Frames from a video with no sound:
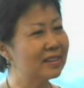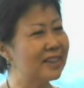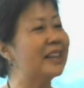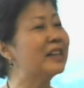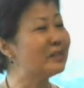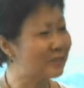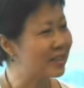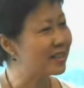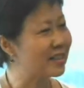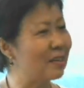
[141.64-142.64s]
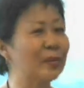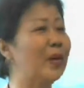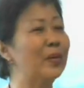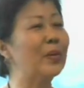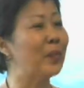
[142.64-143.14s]
tell her first. Although
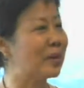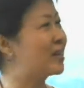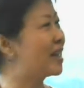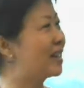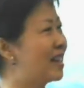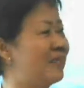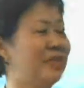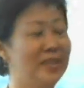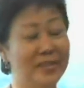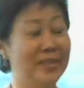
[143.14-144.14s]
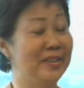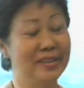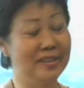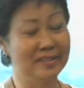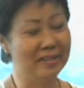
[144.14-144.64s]
I don't know what to tell her. I mean,
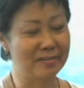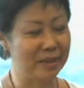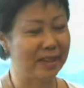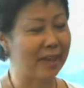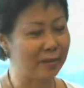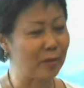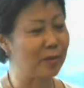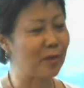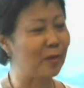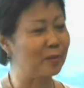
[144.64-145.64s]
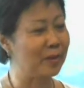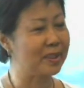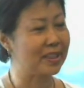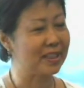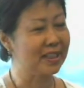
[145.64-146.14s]
you know, life goes on,
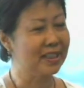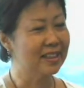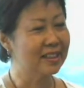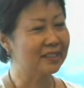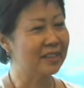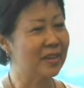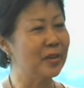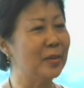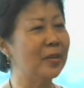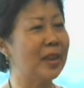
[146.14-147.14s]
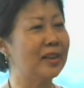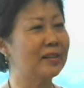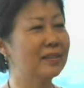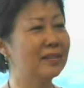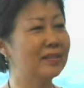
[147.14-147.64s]
but when you know that
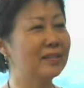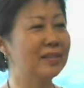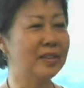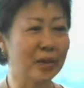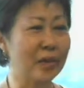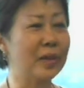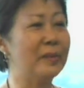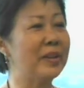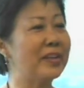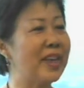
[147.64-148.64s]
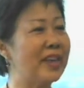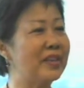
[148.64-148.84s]
you're not going to be there,